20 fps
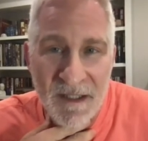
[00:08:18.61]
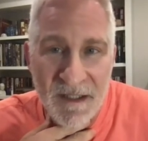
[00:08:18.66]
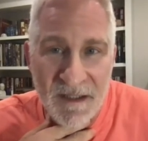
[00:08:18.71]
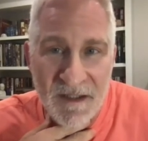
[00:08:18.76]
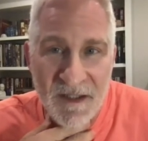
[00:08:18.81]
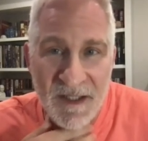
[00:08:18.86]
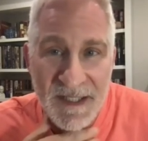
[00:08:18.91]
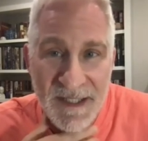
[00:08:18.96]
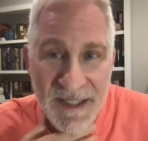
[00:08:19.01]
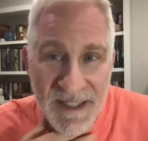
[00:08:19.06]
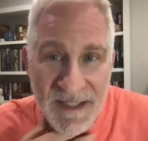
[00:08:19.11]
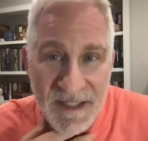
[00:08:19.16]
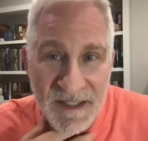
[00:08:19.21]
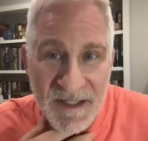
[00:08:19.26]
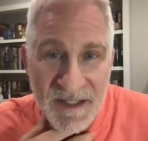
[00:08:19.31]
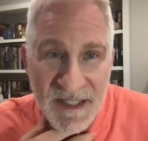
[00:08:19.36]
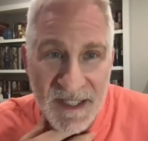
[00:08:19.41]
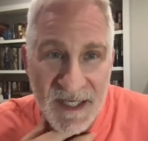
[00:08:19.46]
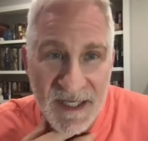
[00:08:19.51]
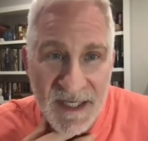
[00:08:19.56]
clandestine
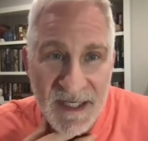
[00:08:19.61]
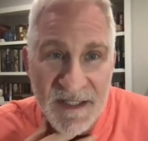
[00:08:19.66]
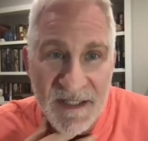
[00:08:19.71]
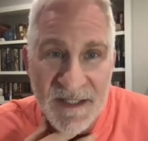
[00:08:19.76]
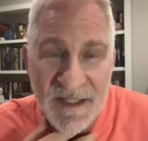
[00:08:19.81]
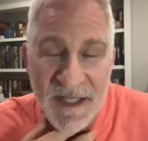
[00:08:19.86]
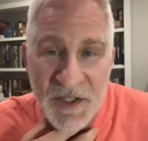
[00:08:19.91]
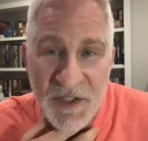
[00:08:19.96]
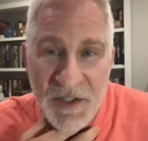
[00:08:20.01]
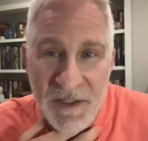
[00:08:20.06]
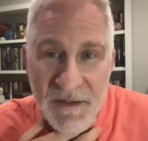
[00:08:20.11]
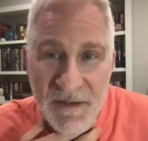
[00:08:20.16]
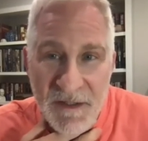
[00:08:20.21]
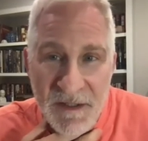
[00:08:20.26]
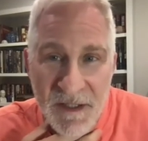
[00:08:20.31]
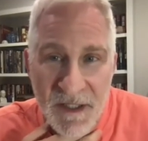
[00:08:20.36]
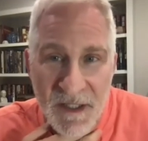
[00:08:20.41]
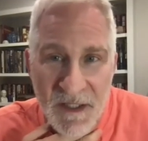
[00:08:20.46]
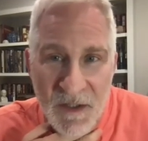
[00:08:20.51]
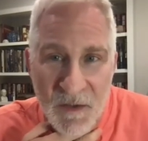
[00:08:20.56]
CIA station
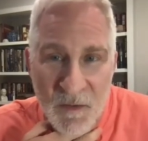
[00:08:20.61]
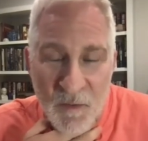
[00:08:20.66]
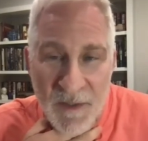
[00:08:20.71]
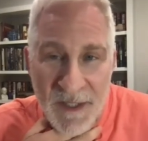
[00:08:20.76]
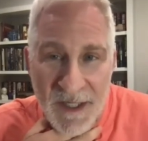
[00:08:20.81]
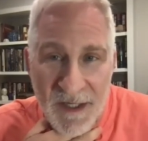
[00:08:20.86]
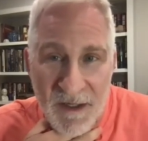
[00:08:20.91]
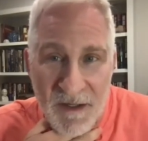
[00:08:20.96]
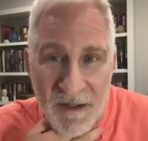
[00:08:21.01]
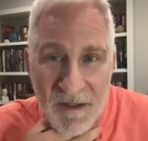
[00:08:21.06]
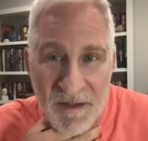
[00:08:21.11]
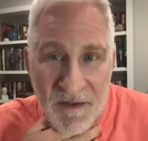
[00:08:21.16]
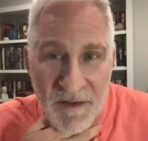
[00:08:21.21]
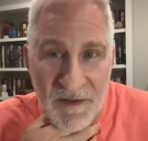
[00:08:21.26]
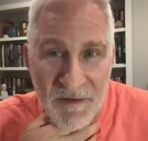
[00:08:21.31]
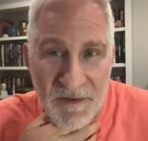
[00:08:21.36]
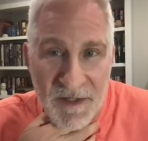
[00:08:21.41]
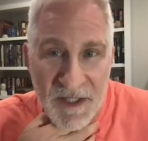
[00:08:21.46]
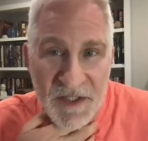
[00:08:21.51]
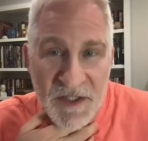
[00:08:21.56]
where
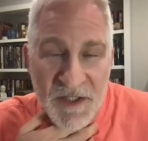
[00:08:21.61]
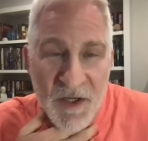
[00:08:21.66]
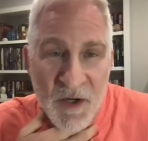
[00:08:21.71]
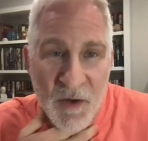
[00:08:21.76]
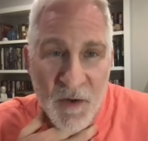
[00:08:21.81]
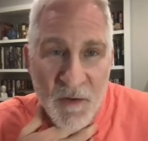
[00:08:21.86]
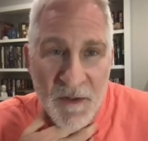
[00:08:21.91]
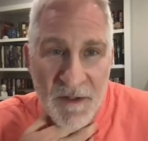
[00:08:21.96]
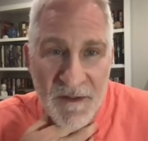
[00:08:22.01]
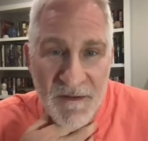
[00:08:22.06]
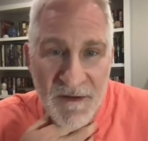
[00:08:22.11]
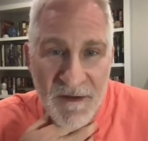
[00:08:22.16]
there is no